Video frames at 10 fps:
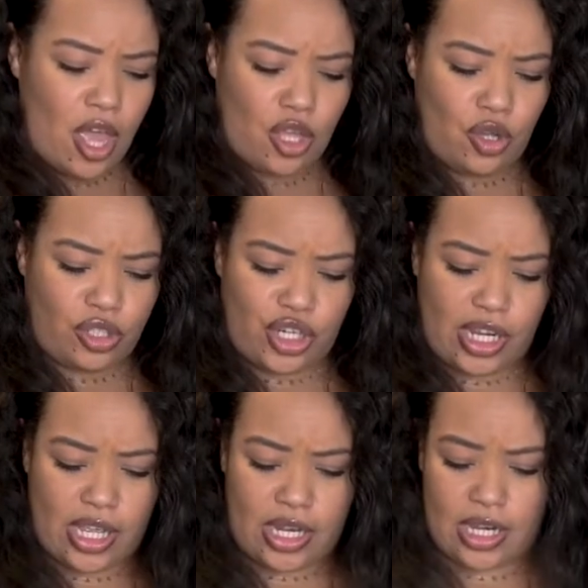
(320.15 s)
your
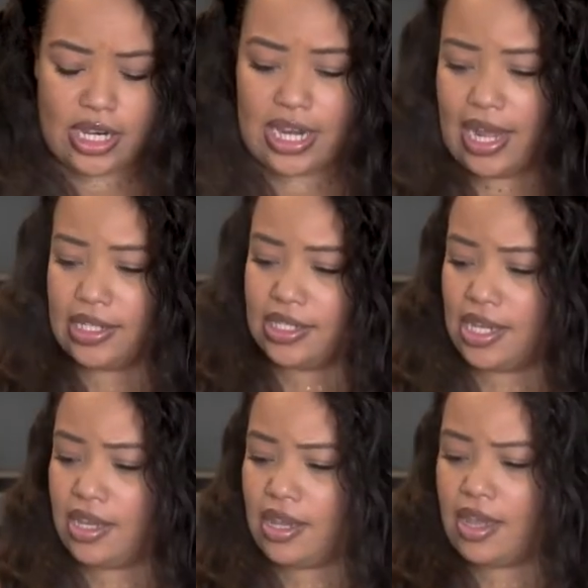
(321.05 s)
chicken not
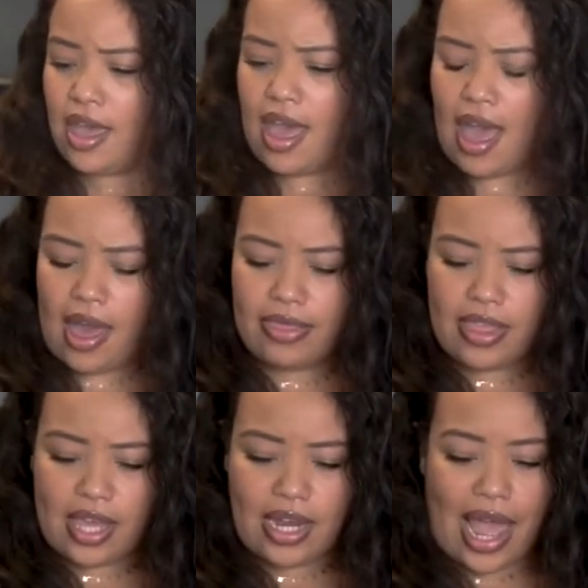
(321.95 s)
stick. And
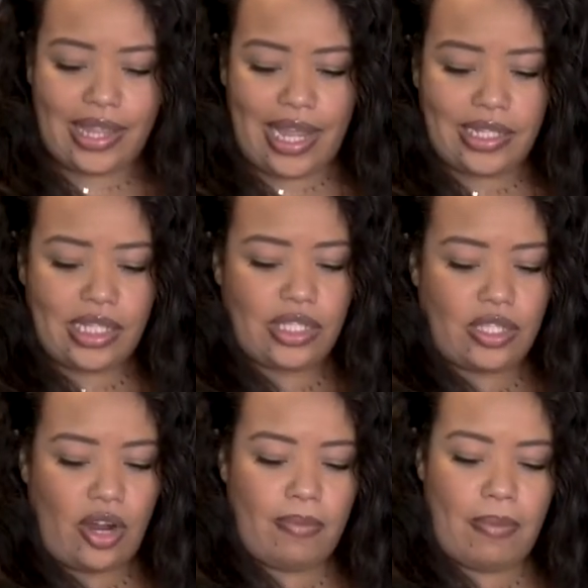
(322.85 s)
then I like to
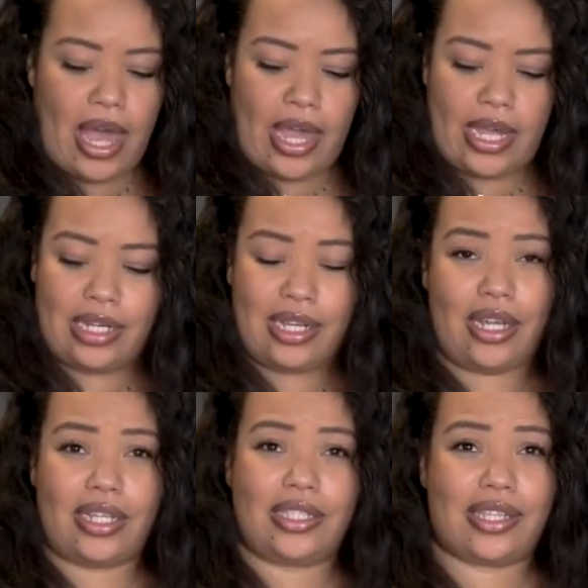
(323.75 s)
start mine
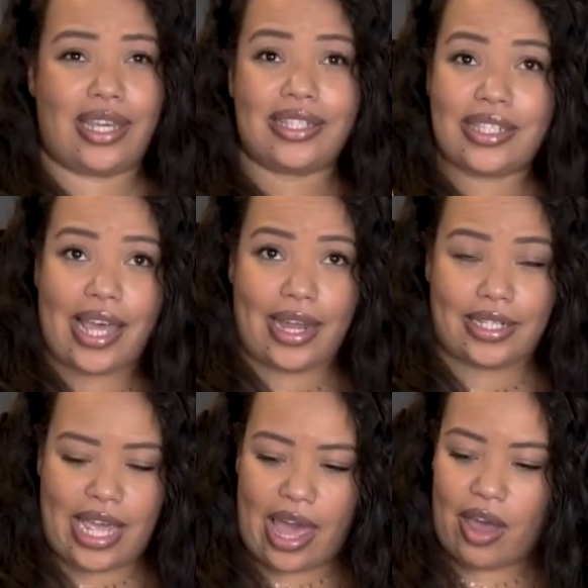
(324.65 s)
skin side
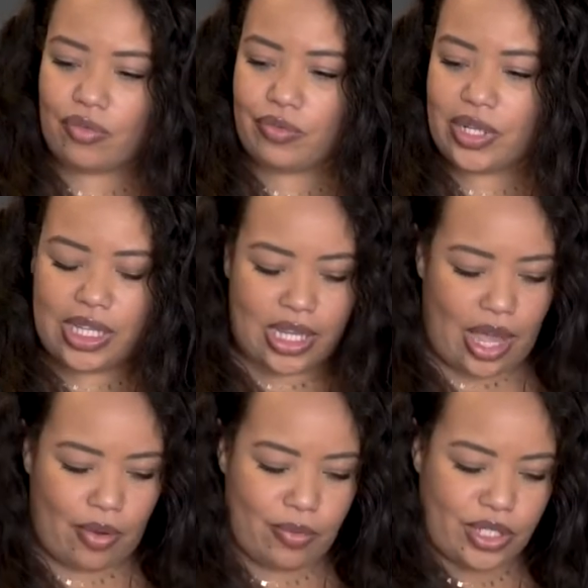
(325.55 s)
down. Really,
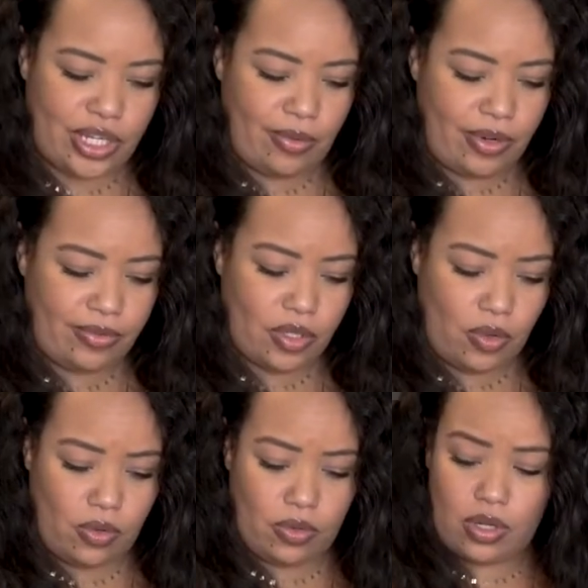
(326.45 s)
I wish they would have
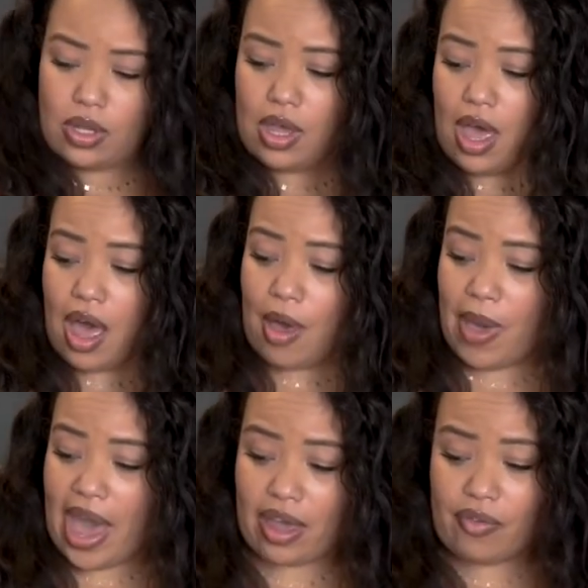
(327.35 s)
sold a
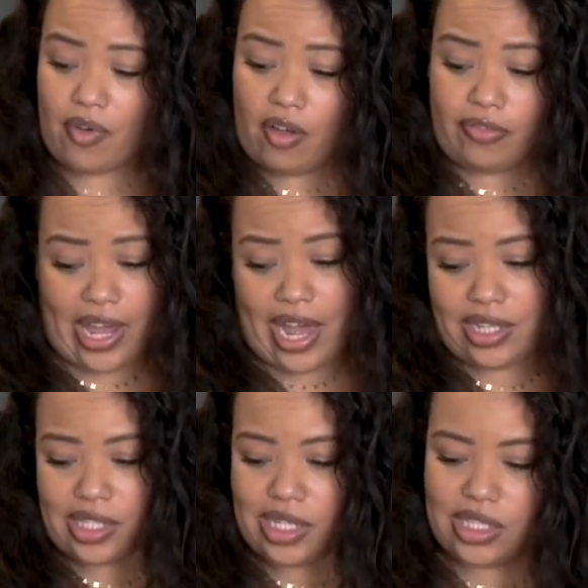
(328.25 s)
pack of all
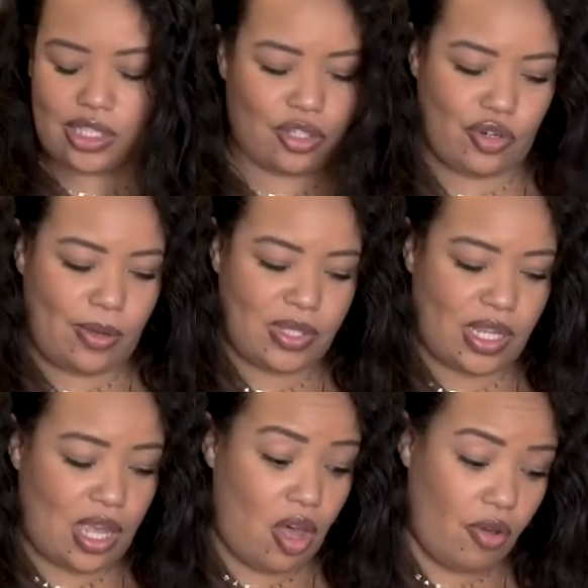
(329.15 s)
flats because the drums
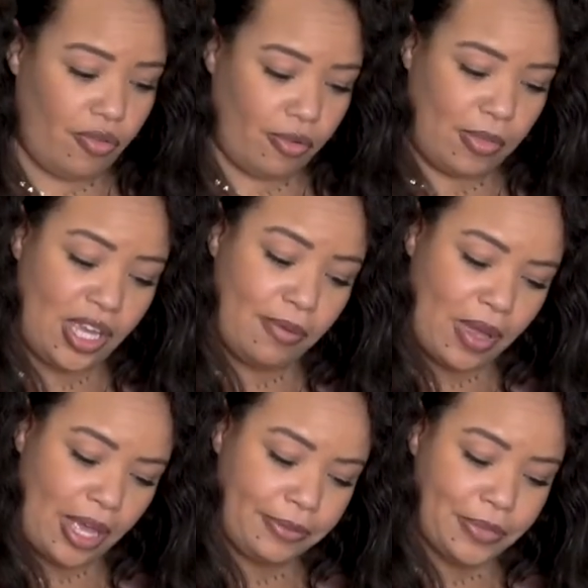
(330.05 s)
can go for me,
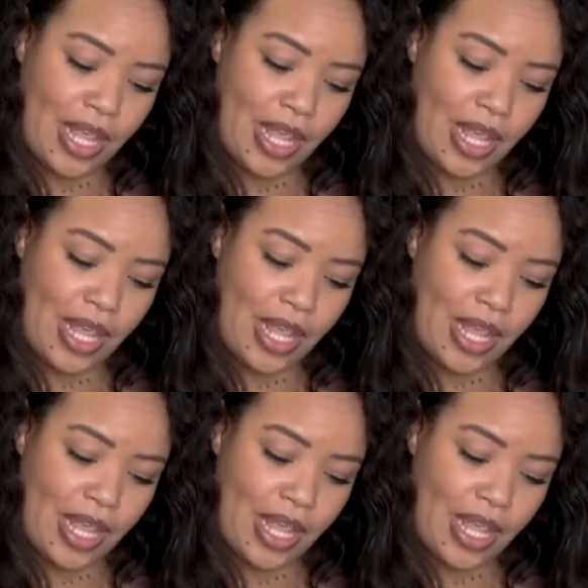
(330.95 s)
but